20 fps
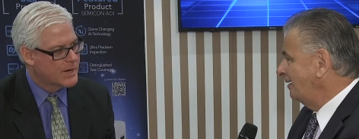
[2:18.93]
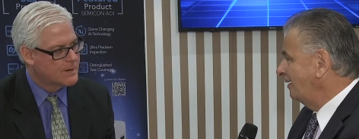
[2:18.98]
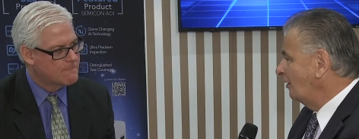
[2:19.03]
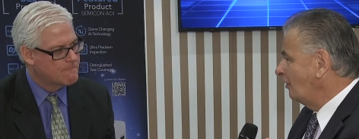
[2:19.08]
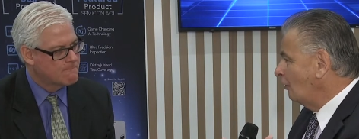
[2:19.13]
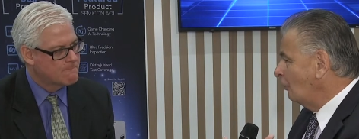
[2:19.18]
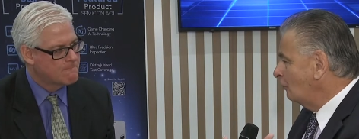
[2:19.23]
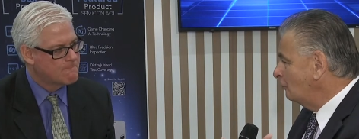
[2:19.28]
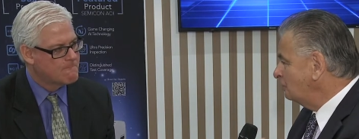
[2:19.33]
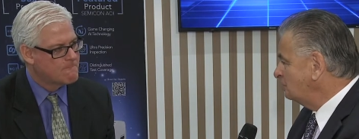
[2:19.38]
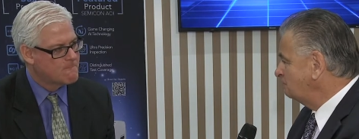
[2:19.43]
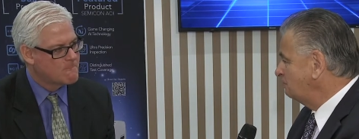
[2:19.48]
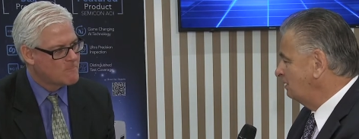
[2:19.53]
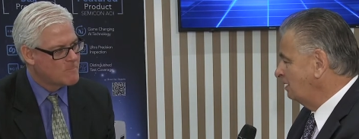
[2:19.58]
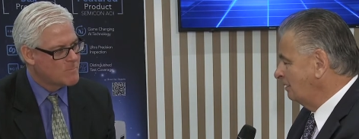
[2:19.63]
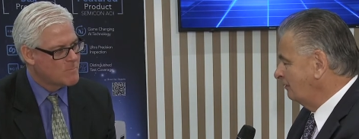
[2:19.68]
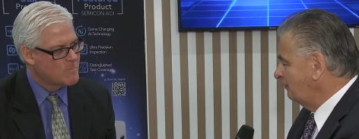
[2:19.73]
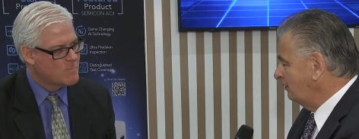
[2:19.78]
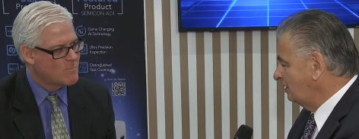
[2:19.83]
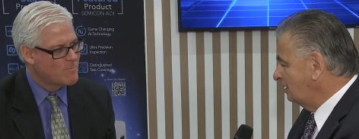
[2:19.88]
Speaker 1: always been
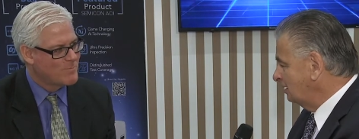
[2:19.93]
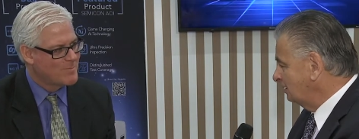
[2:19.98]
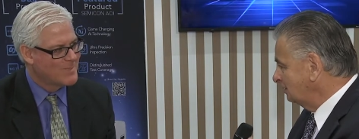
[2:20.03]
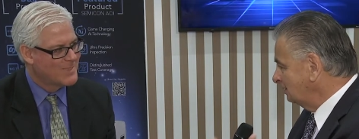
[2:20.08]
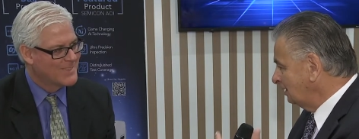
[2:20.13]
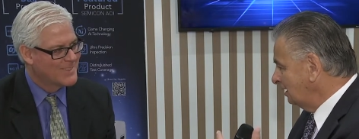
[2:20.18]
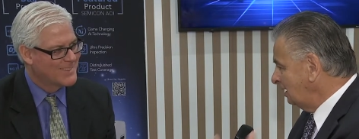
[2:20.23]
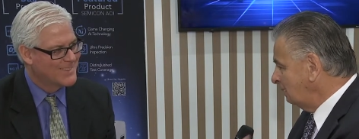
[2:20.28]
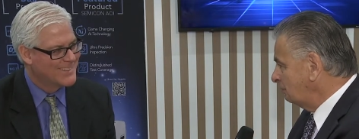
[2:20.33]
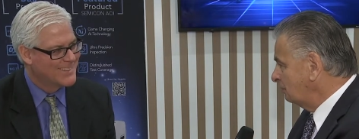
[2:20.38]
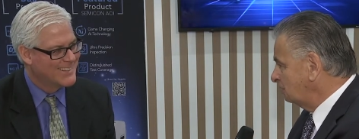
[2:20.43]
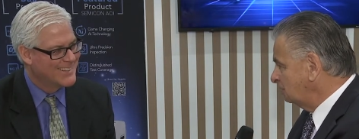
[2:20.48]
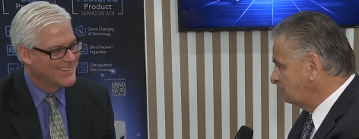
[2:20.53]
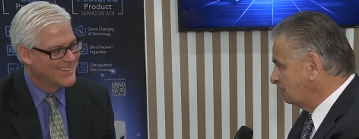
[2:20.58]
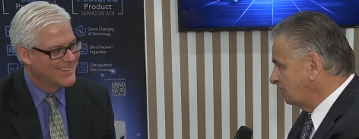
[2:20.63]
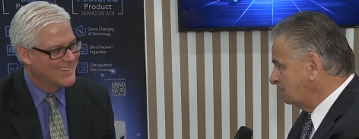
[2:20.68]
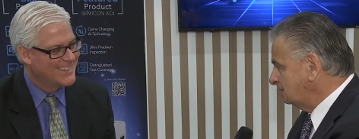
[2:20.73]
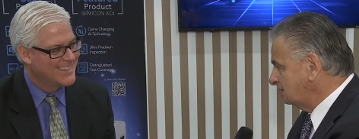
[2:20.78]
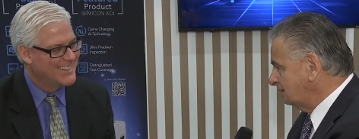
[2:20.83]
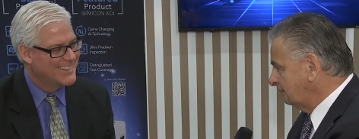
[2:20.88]
a very
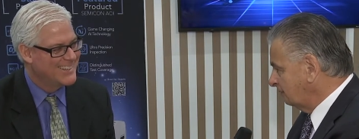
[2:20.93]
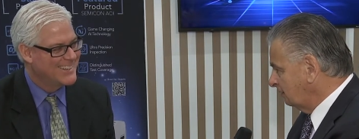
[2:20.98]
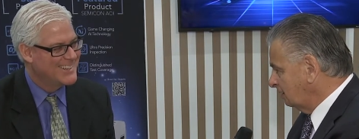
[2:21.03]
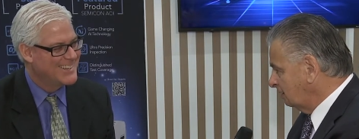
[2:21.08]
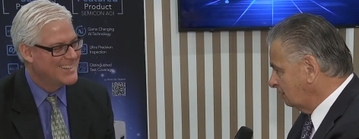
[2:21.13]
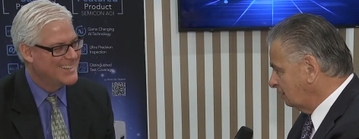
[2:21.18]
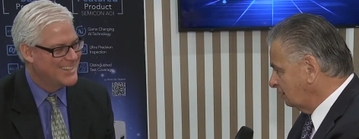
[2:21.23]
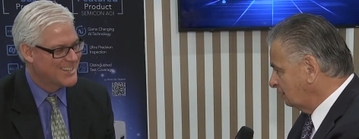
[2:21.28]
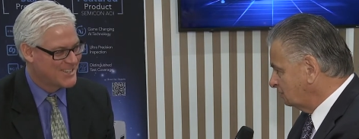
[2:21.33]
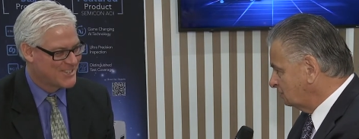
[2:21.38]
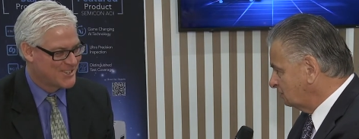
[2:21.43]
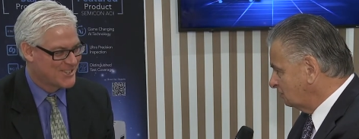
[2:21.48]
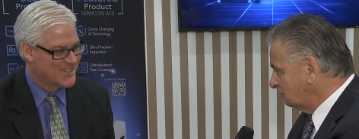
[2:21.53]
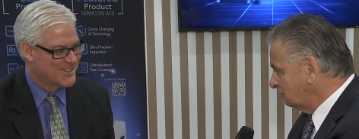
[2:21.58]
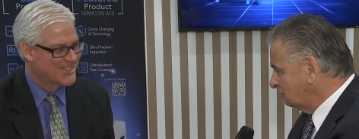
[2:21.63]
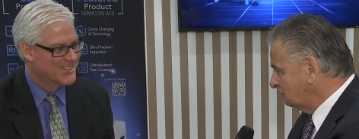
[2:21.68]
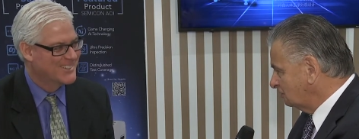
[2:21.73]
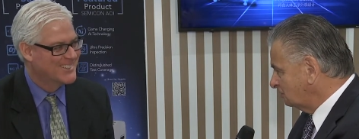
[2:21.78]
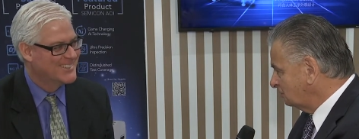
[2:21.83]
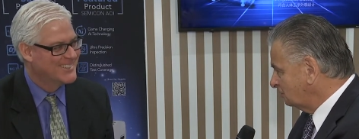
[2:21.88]
labour-intensive area,
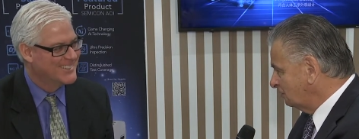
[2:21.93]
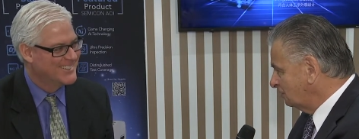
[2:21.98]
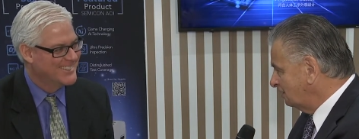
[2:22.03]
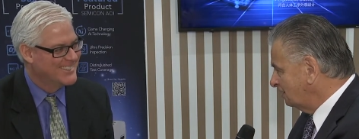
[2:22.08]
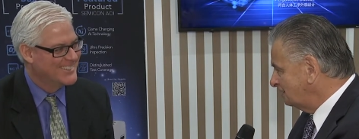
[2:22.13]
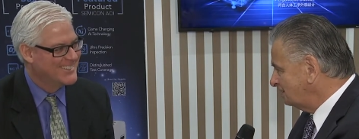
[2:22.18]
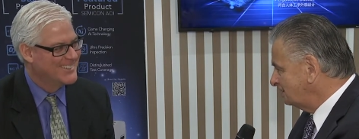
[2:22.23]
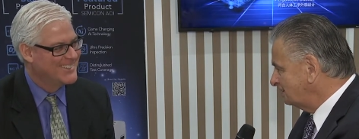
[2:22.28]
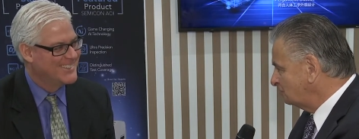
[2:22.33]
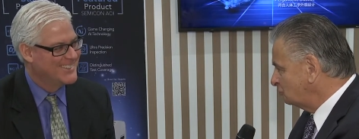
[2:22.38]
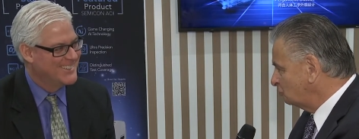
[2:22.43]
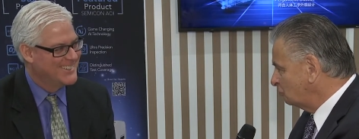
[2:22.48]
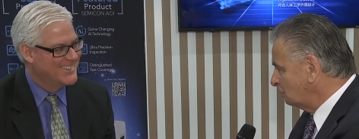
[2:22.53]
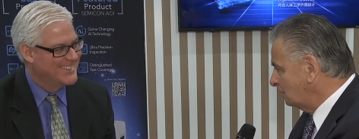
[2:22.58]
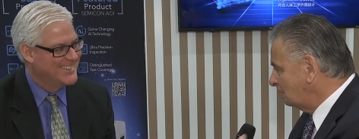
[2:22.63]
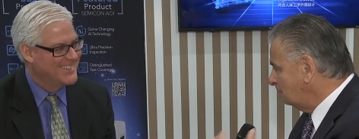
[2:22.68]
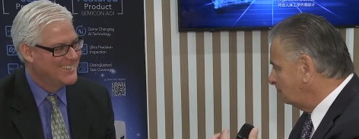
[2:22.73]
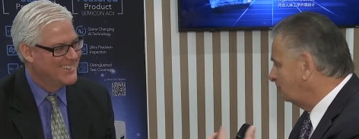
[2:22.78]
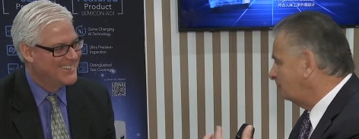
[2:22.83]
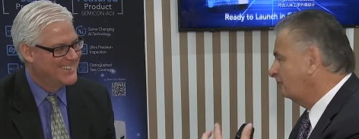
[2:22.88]
so so this is
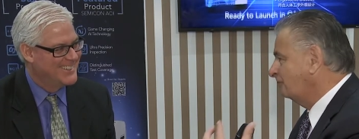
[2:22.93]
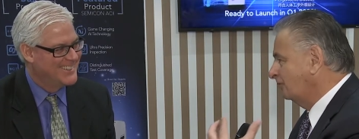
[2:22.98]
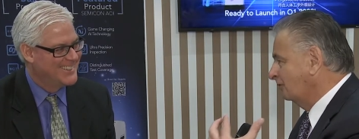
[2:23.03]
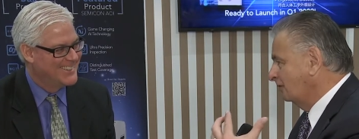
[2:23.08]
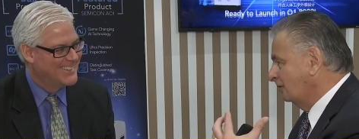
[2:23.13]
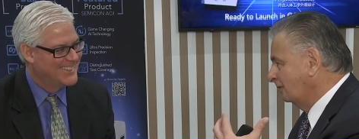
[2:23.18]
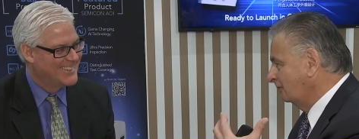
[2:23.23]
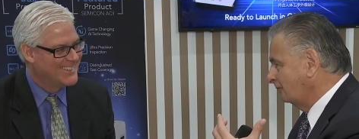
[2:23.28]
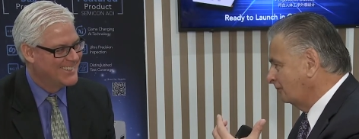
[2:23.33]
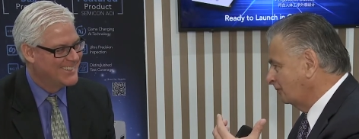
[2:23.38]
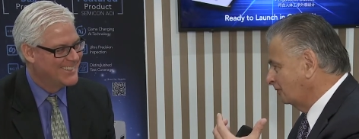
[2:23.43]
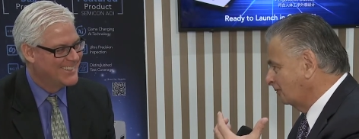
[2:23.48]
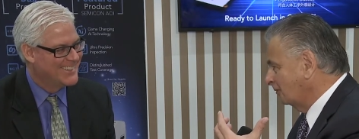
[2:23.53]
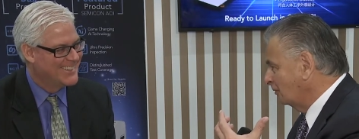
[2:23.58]
ripe for, for